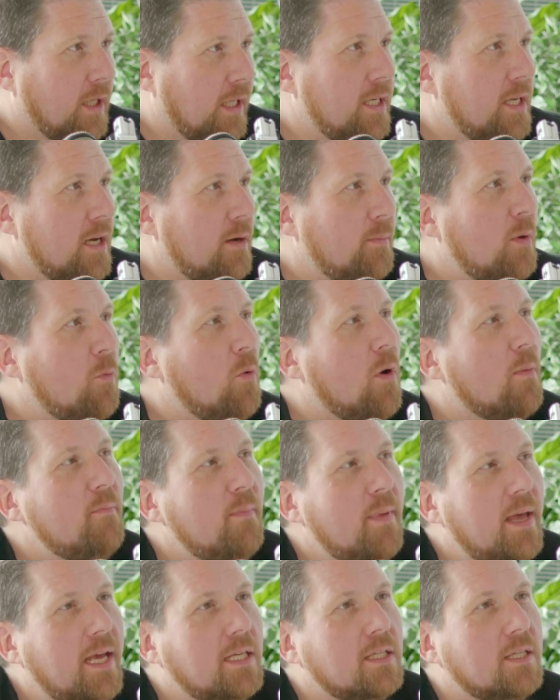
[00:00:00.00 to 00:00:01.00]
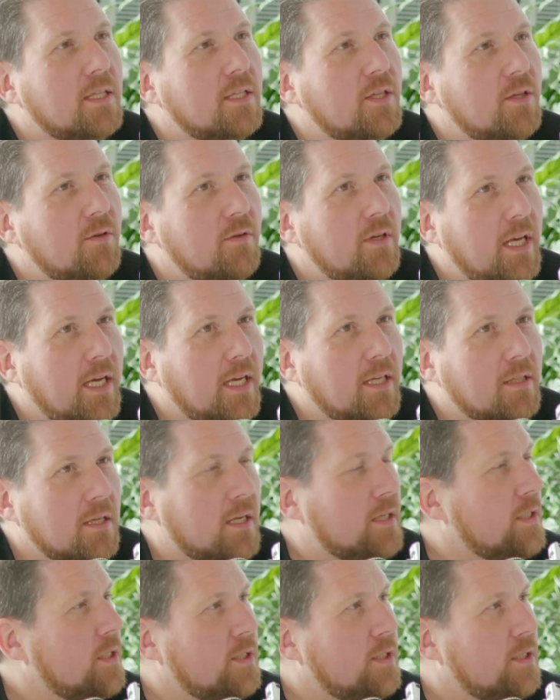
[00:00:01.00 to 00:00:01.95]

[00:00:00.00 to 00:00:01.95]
Like, tell me what makes this unique. It's not just